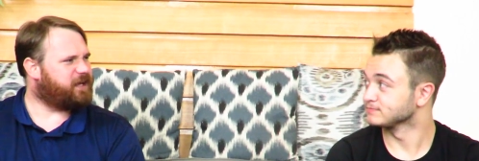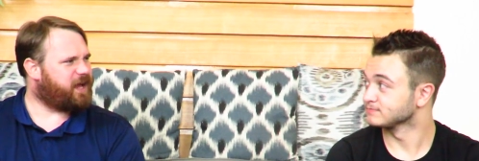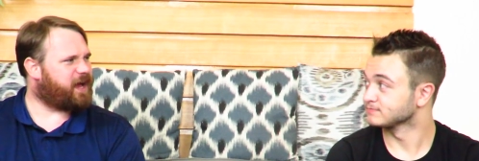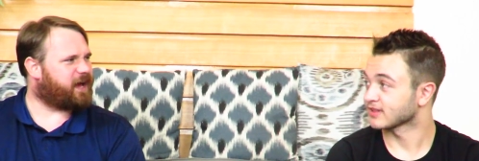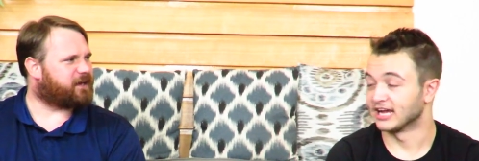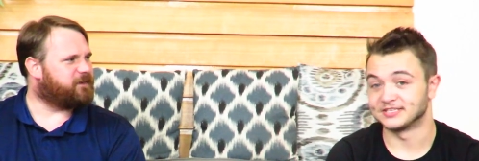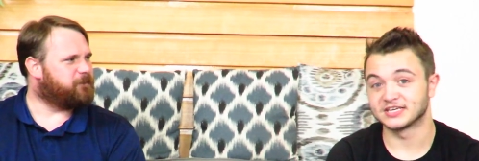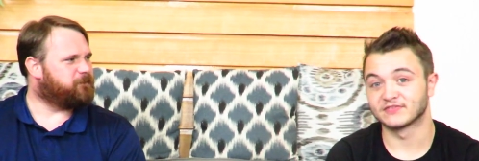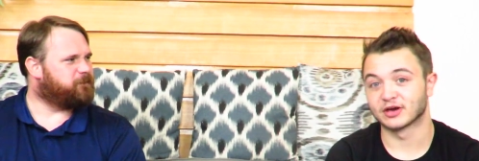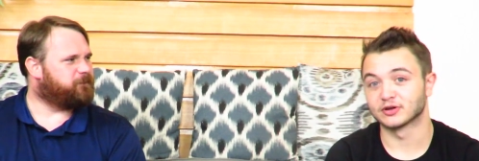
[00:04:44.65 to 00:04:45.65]
Speaker 1: Yeah. And
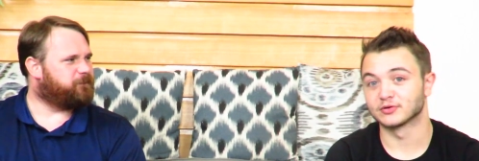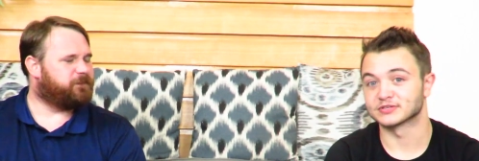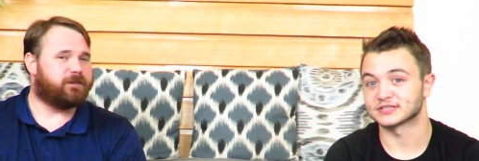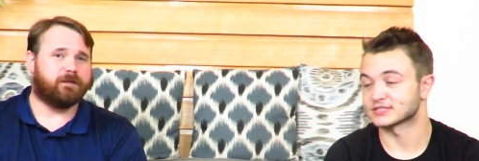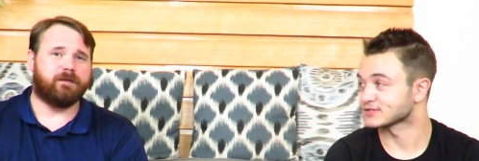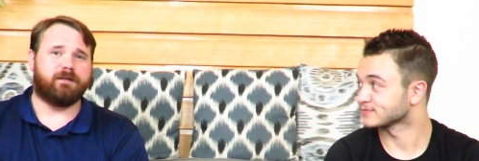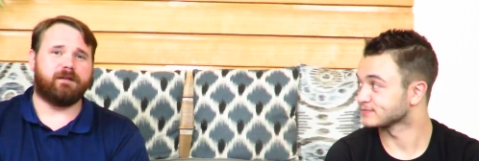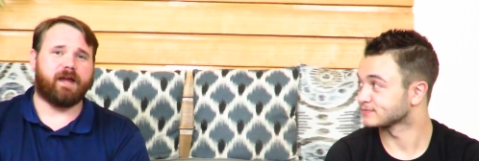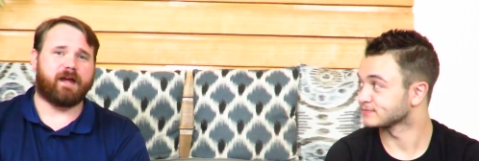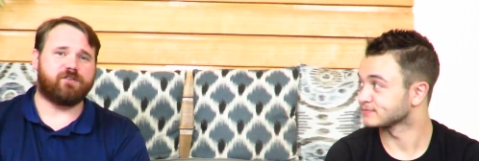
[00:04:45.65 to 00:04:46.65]
see if they'll notice us.
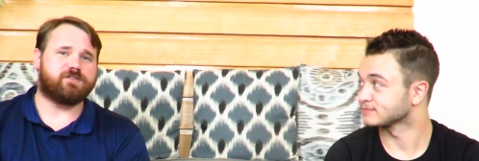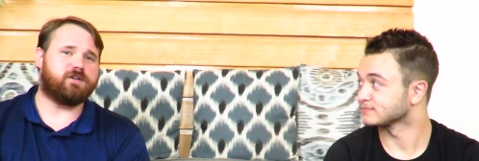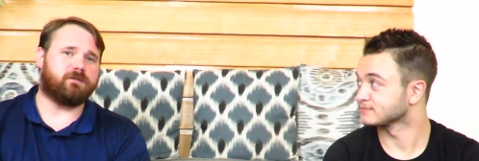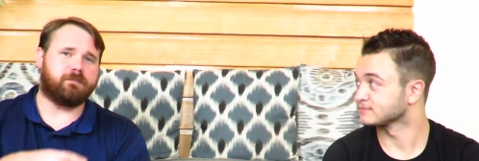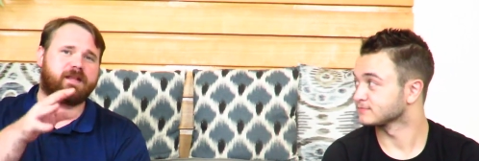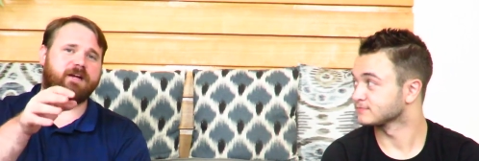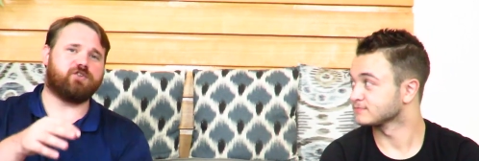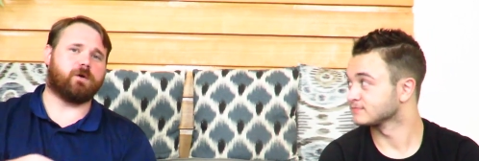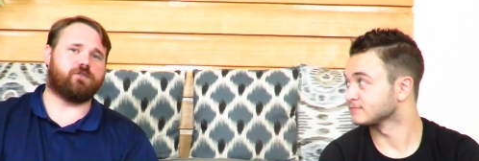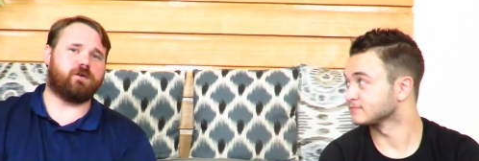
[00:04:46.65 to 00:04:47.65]
Yeah, just don't be like
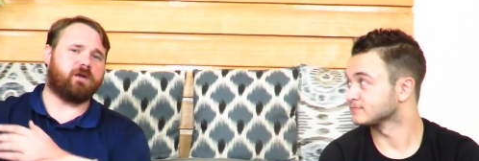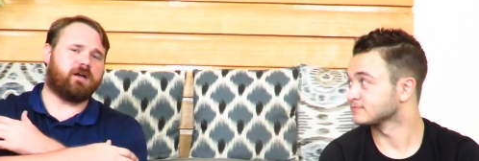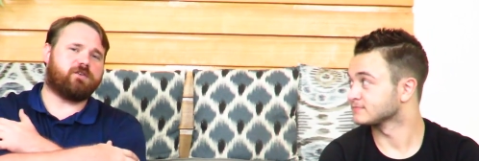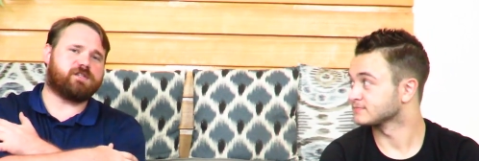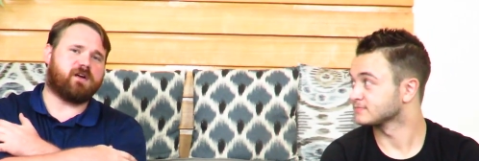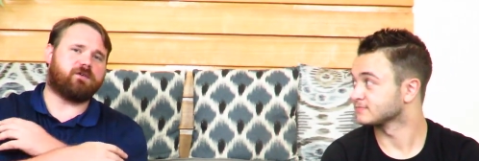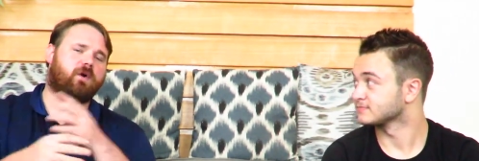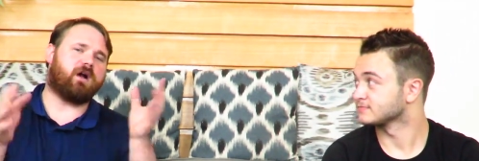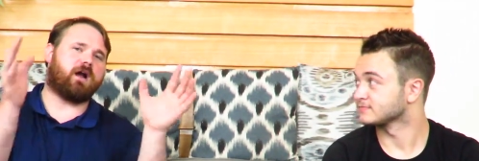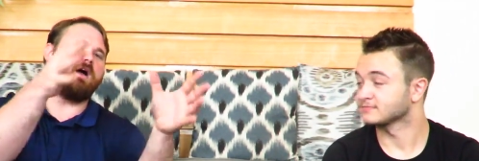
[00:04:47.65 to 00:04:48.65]
George. Don't hug yourself.
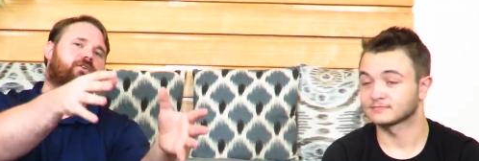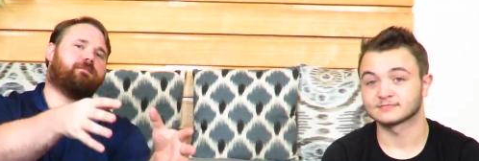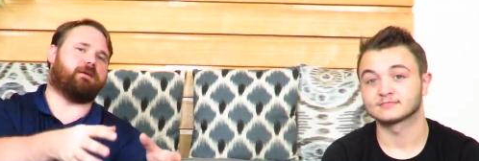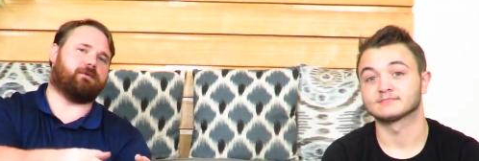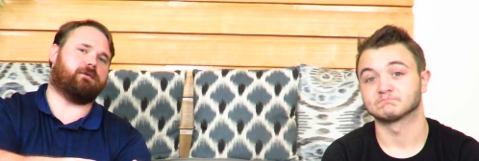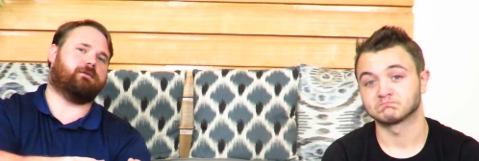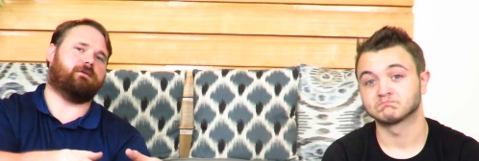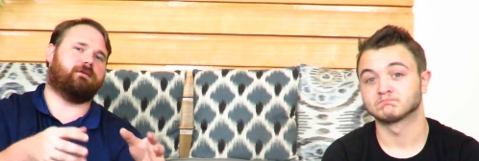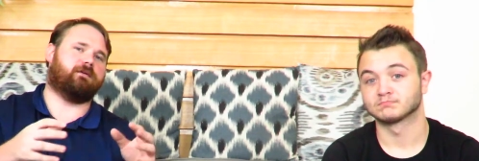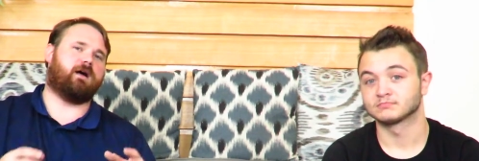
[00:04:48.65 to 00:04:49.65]
Go hug other people.
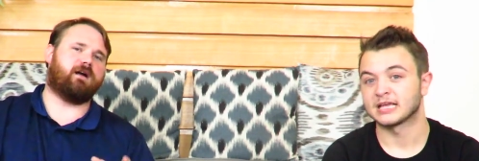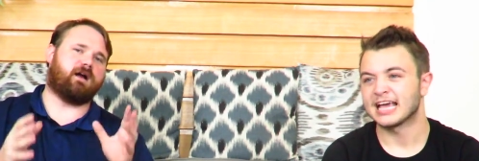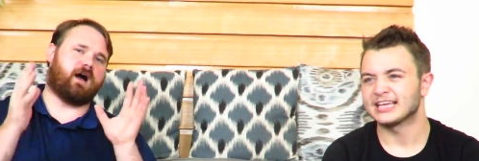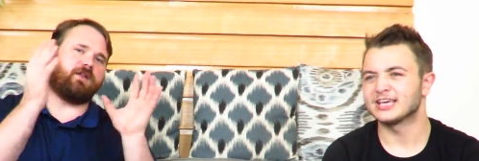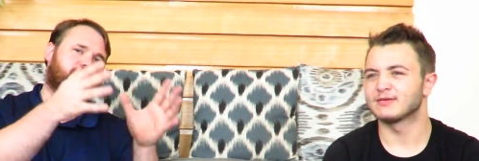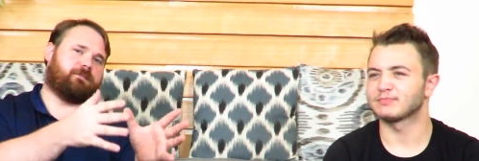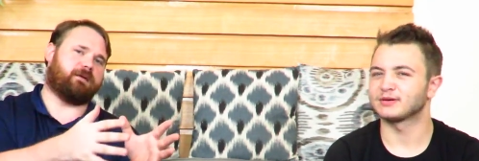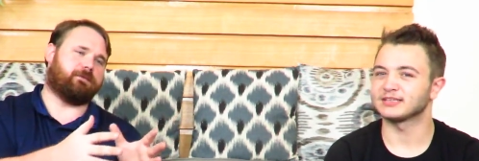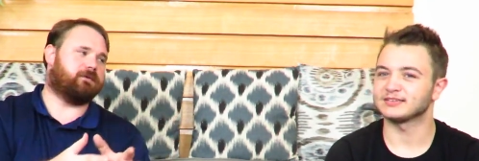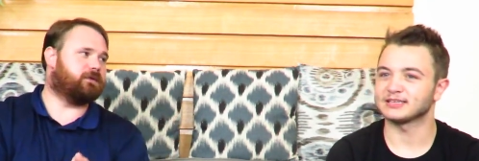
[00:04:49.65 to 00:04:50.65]
Hug
Speaker 2: Yeah, other but,
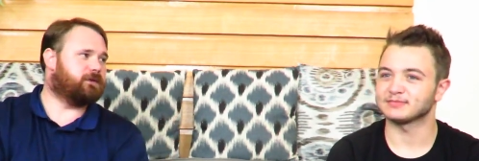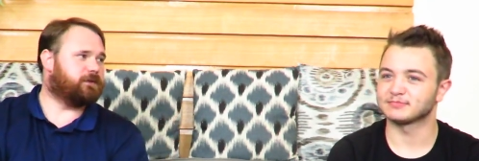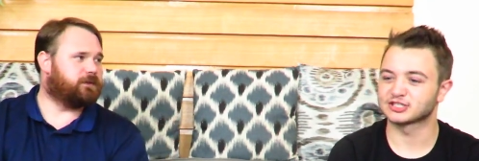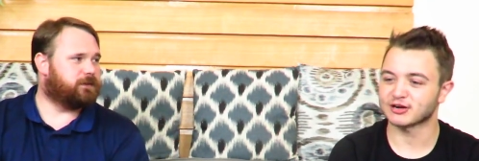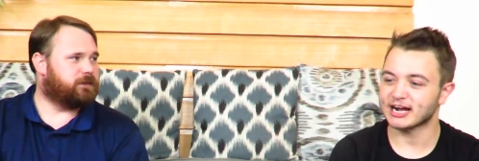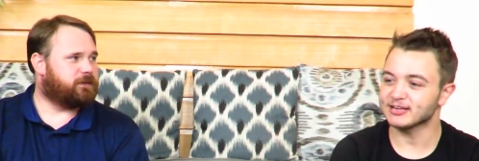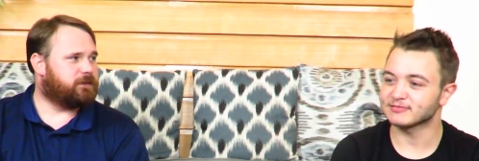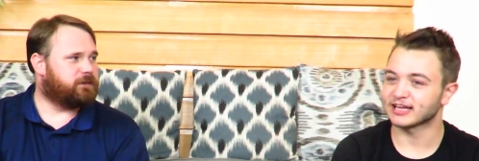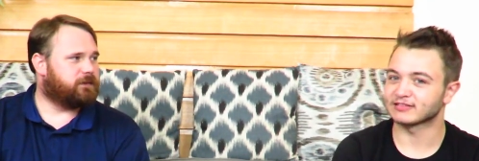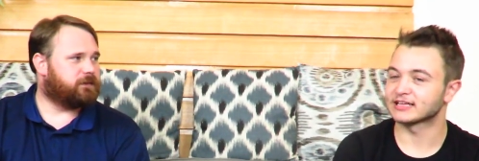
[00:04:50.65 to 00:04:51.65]
people. but try
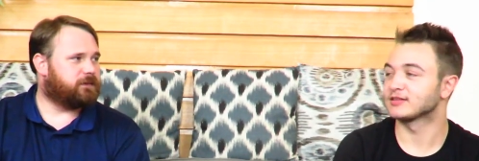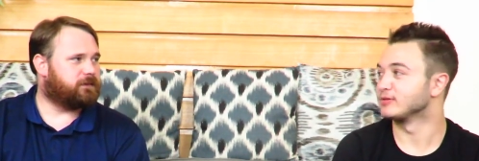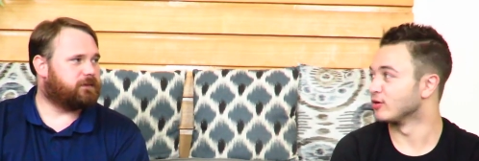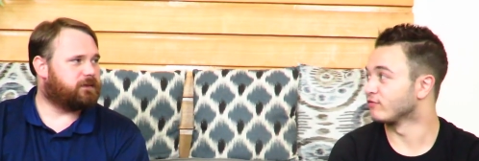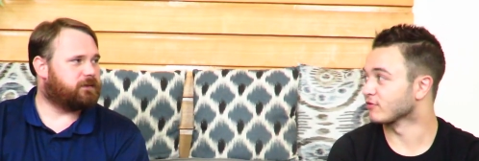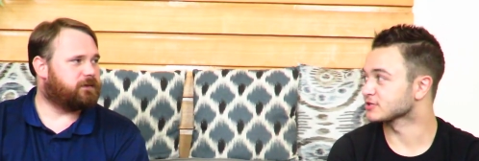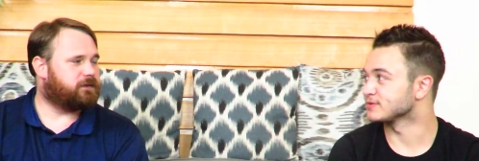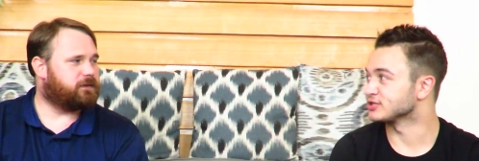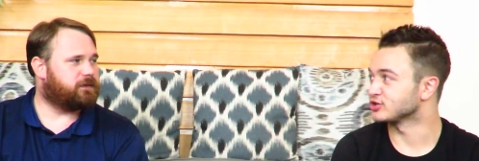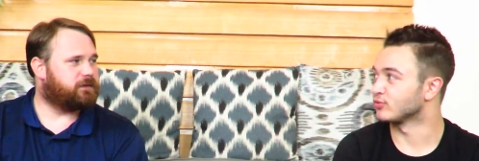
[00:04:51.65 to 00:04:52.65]
to like let them know first
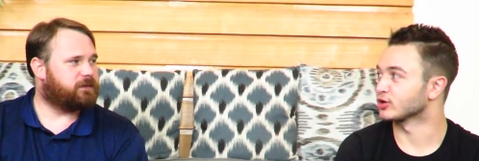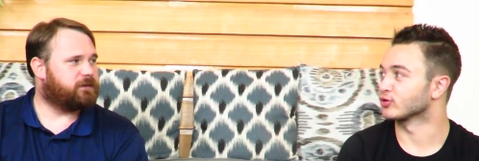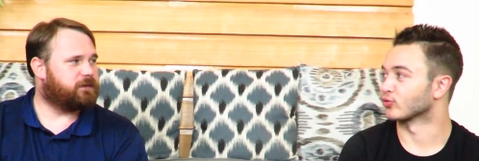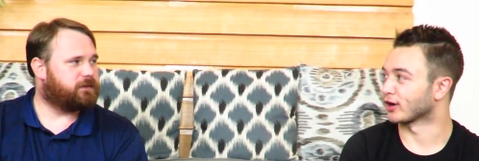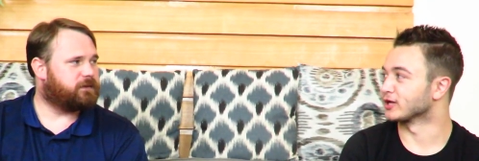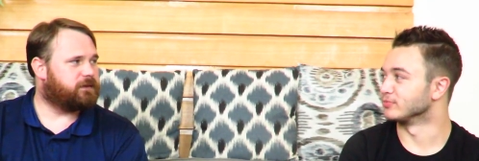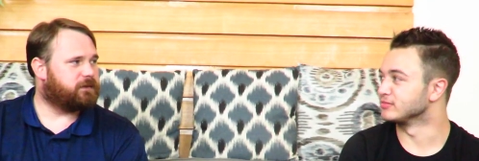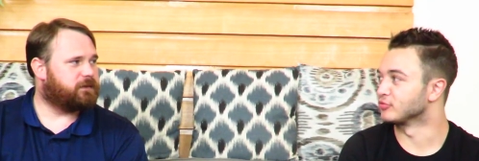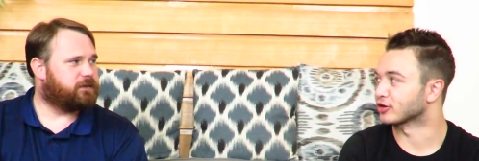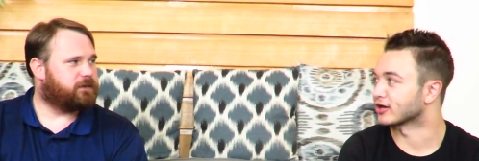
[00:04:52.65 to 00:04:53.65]
because you don't want to go to random
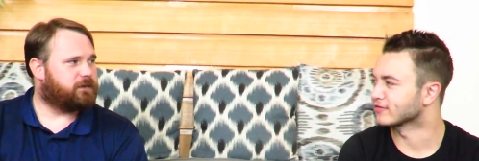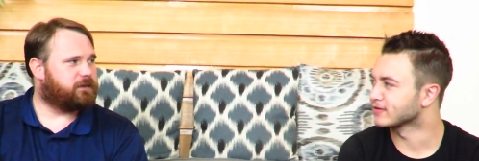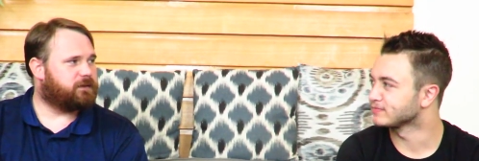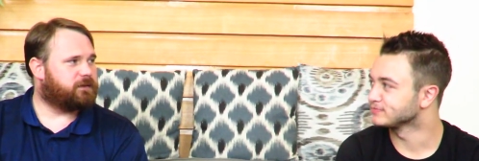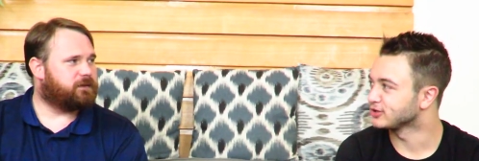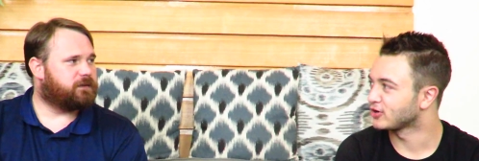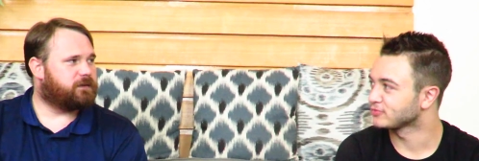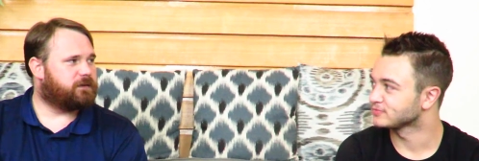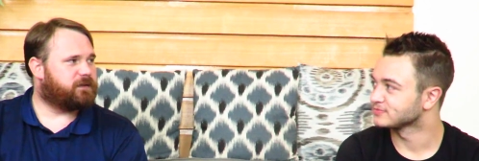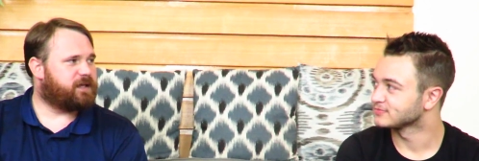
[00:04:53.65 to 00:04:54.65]
people and hug them, you
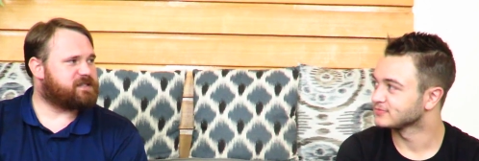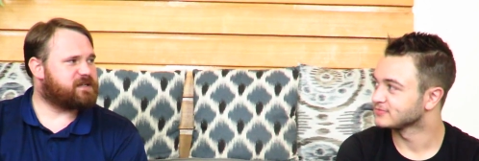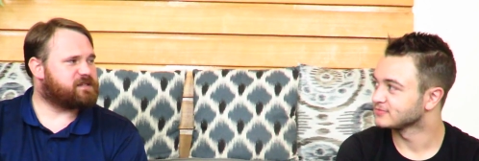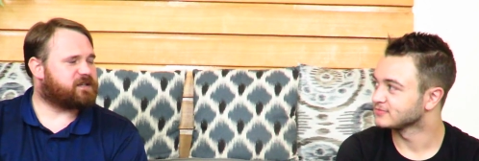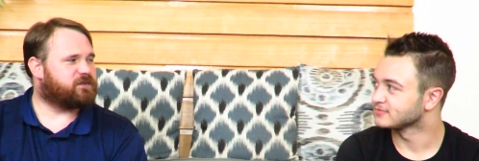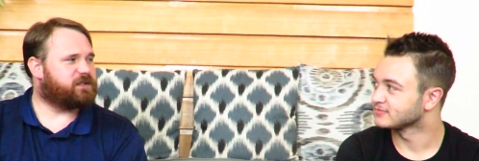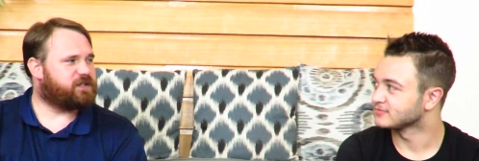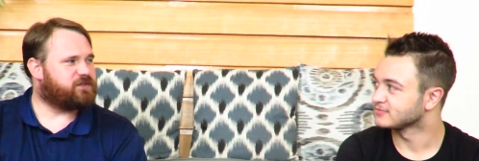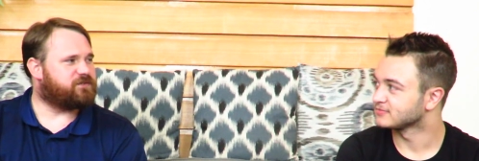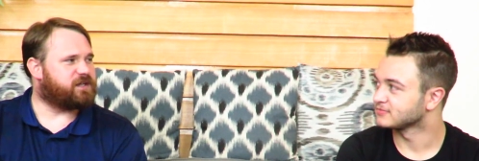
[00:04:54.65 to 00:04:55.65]
know? That sounds
Speaker 1: like a
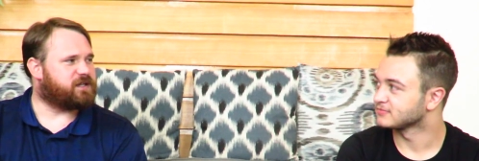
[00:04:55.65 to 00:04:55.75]
really good